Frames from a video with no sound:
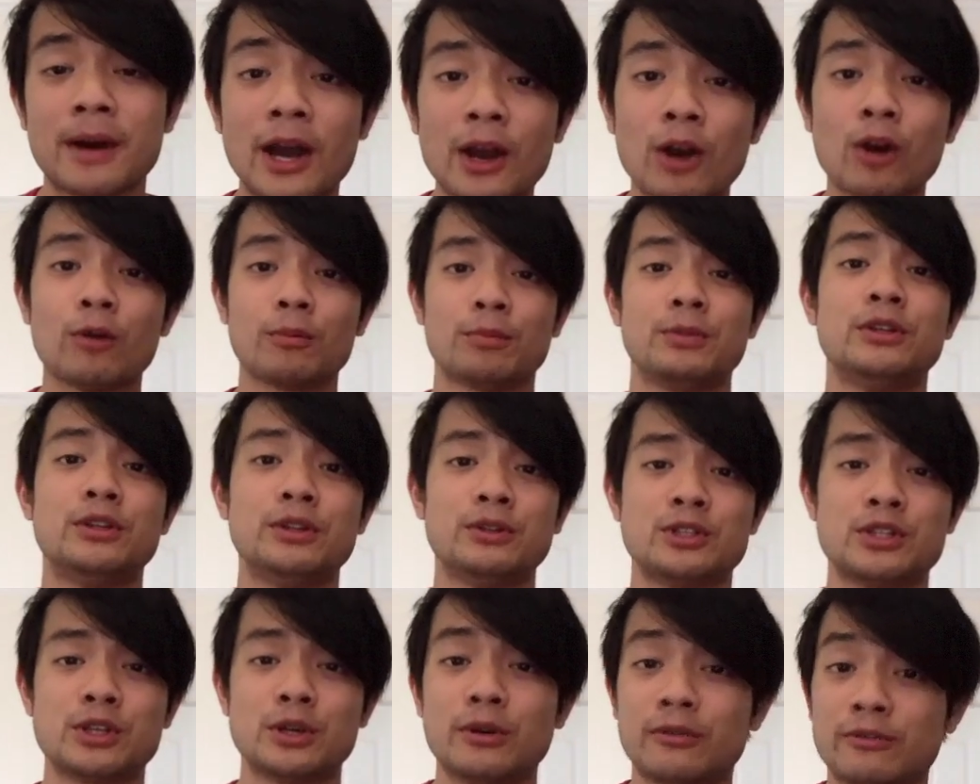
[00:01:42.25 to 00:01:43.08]
I hope you do
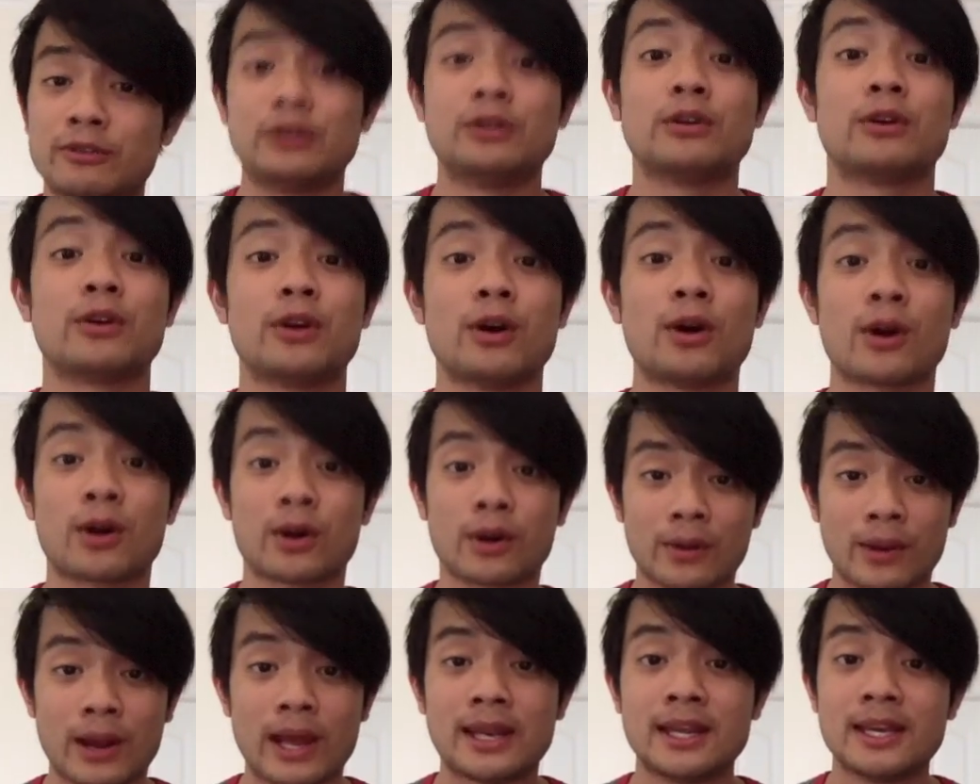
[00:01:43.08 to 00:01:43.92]
too if you don't
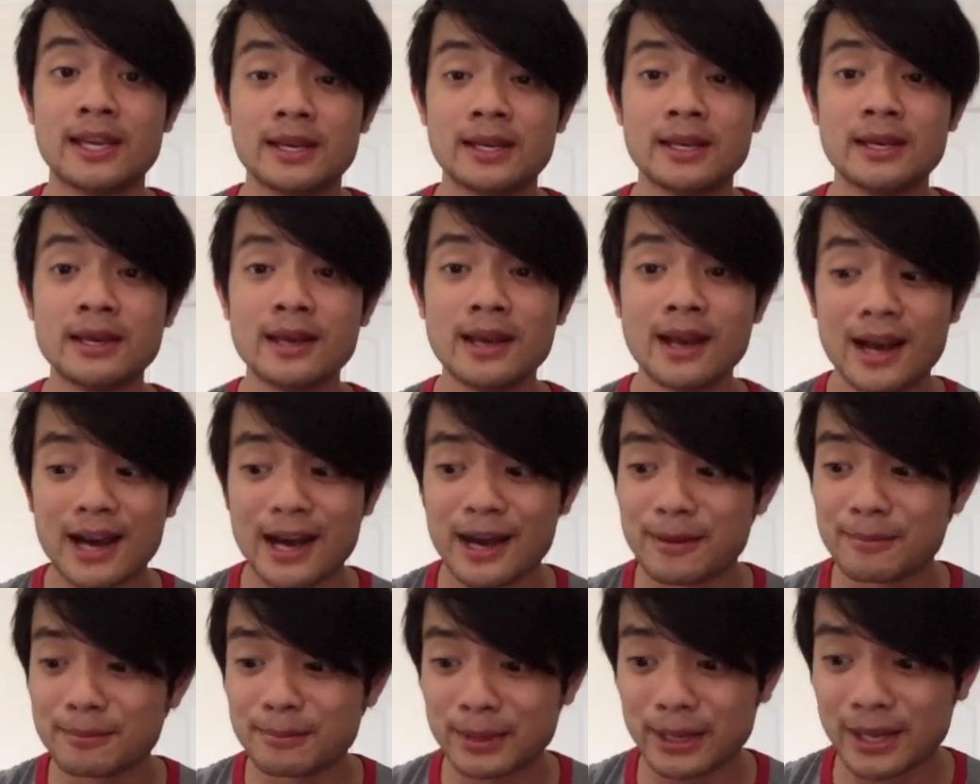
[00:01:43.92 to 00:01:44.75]
already,
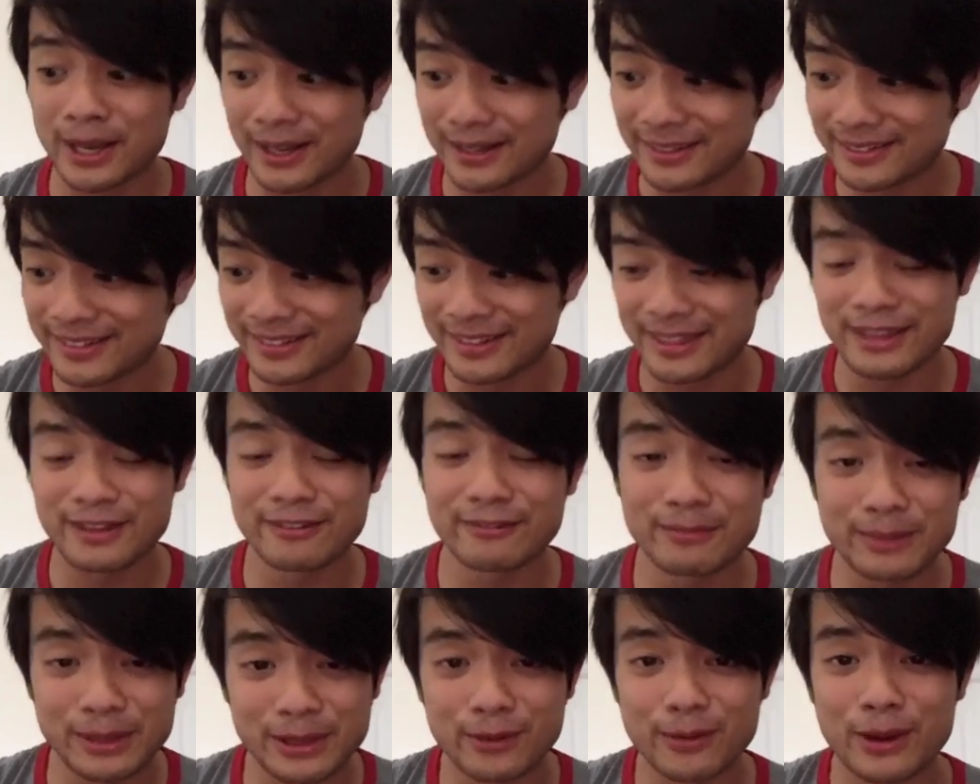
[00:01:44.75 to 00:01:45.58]
um, because
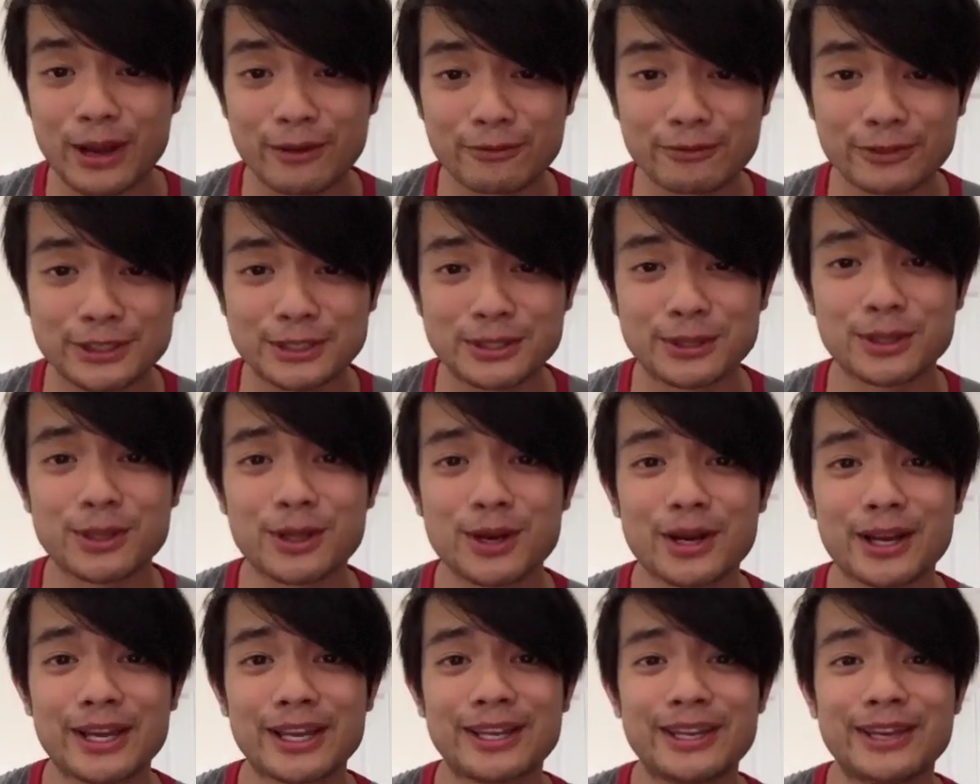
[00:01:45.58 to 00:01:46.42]
they've been around for so
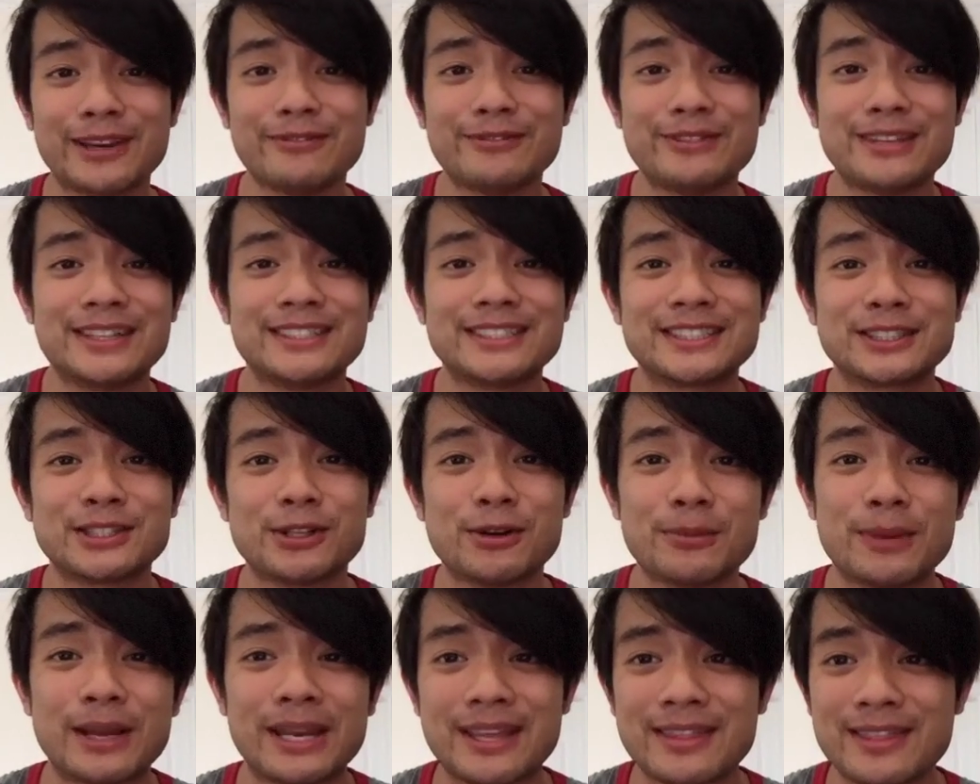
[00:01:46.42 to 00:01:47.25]
long and have done so
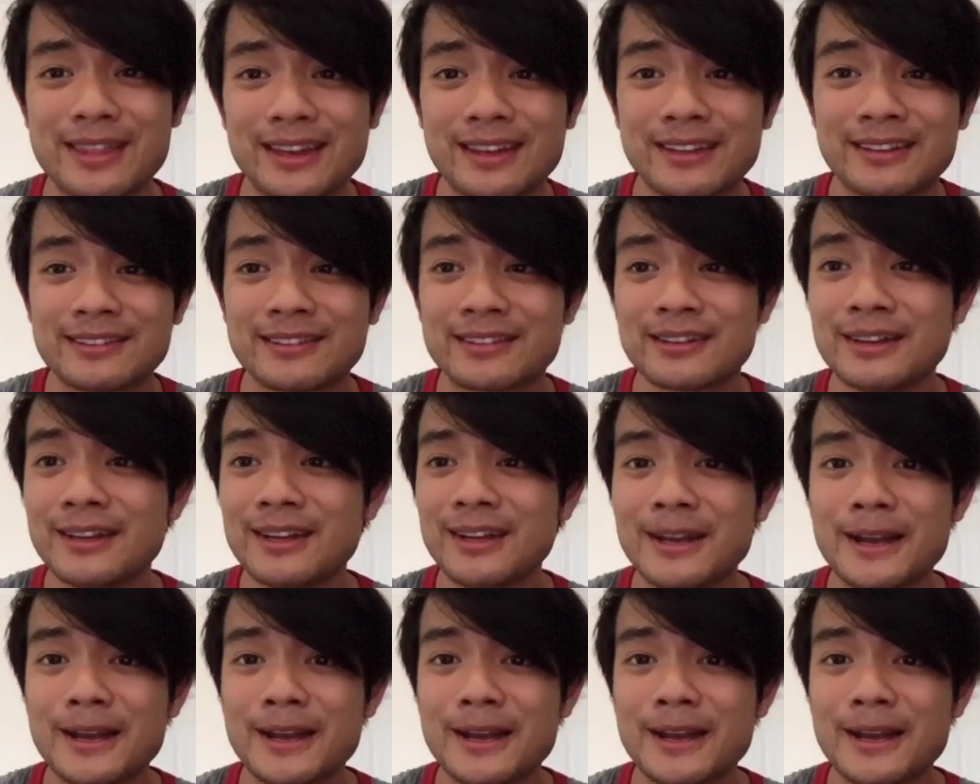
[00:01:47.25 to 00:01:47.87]
many things.